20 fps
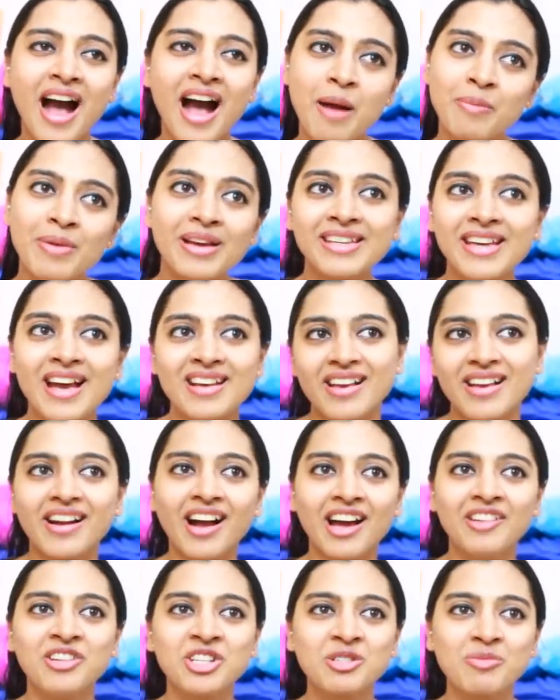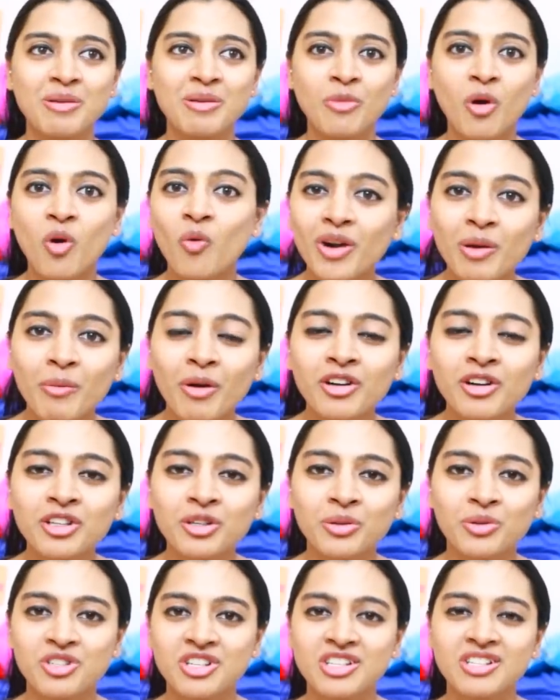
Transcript: I'm like, yes, I convinced my mom, what about you?